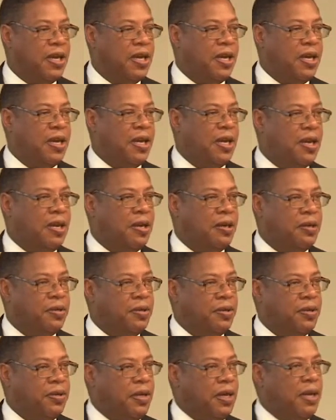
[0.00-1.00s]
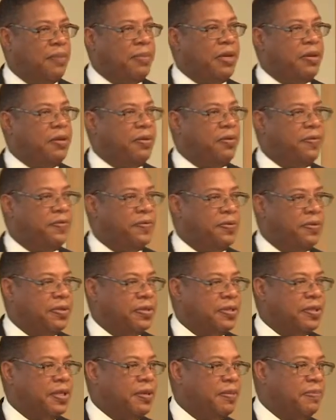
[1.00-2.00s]
I'm at a
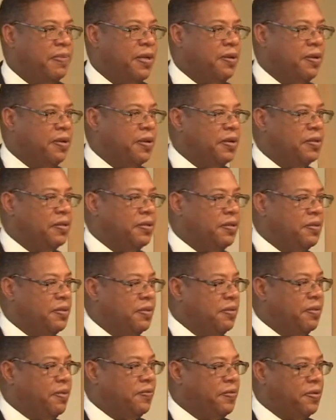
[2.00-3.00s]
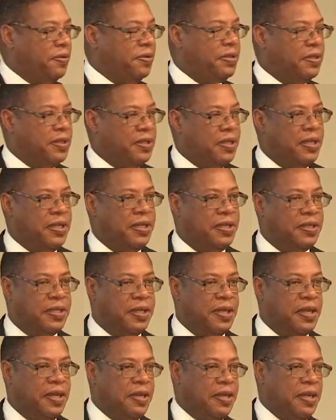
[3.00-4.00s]
university because universities
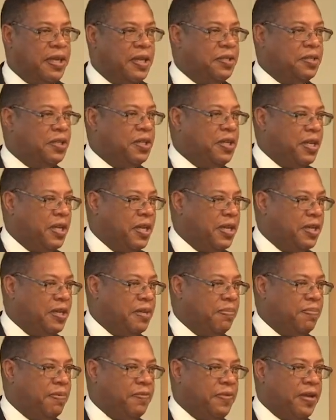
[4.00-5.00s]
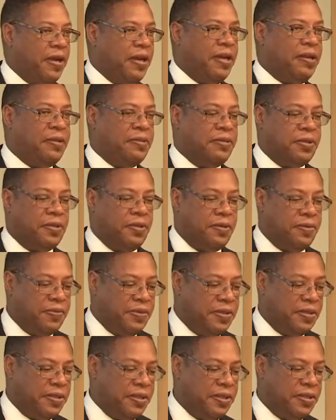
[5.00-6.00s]
educate, they provide
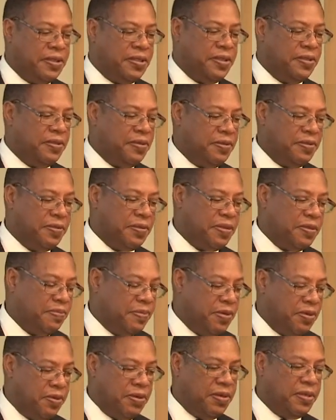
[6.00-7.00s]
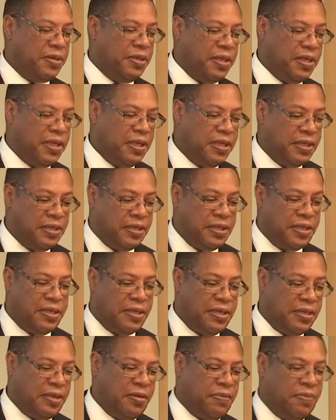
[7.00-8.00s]
services to communities,
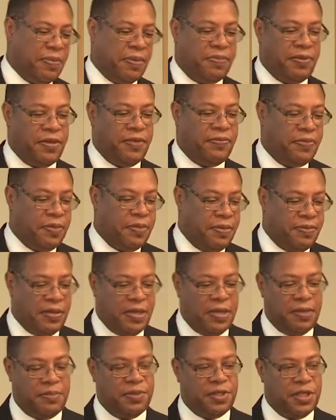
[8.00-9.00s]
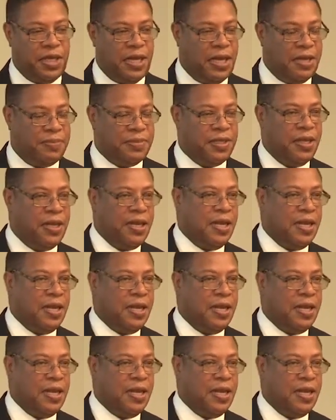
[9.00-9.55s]
they help uplift people and get them jobs.